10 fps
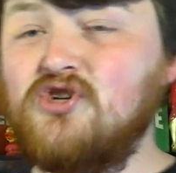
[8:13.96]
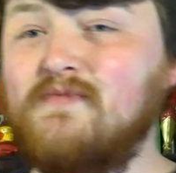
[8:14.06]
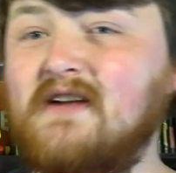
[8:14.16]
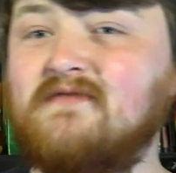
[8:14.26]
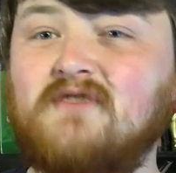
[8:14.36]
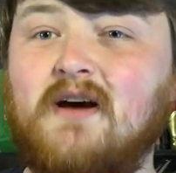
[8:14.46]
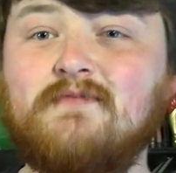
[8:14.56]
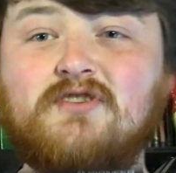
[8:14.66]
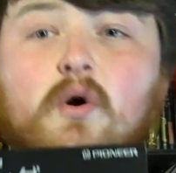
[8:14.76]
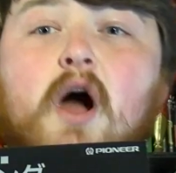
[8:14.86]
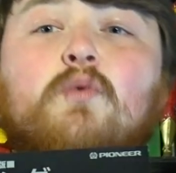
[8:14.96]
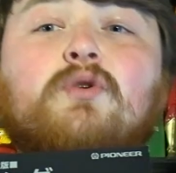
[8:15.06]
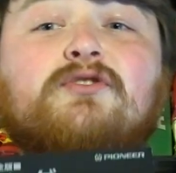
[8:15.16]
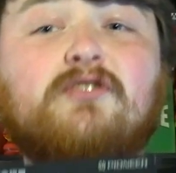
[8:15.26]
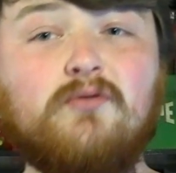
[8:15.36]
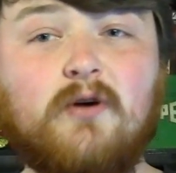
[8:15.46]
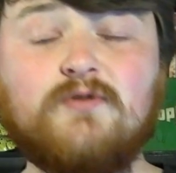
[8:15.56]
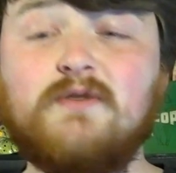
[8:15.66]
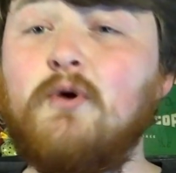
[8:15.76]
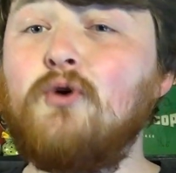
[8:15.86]
amount of time, so I will do
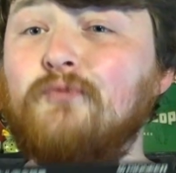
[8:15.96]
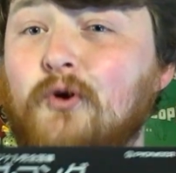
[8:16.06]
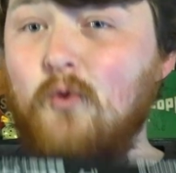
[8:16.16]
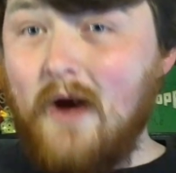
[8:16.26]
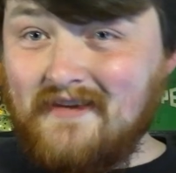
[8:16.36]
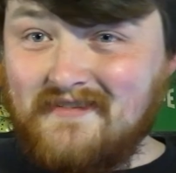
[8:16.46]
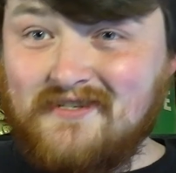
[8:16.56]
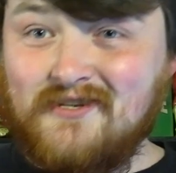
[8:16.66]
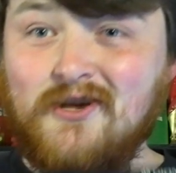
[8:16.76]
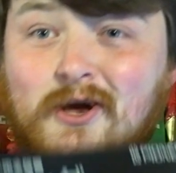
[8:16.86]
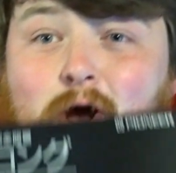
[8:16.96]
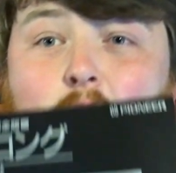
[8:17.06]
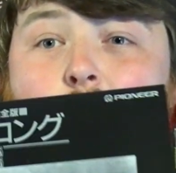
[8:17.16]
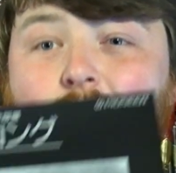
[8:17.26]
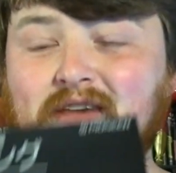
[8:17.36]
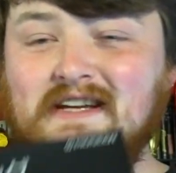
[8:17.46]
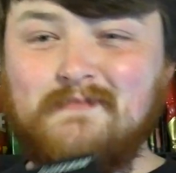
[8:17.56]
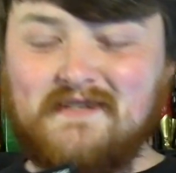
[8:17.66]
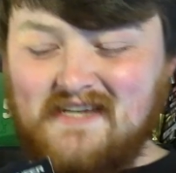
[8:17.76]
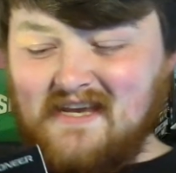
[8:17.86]
those upon request on these
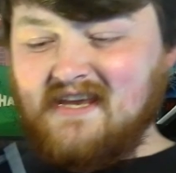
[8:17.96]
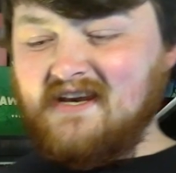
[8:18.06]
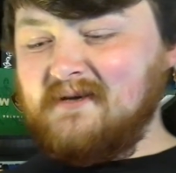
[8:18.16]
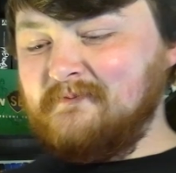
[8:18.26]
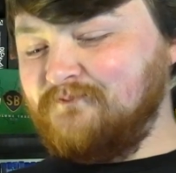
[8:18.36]
particular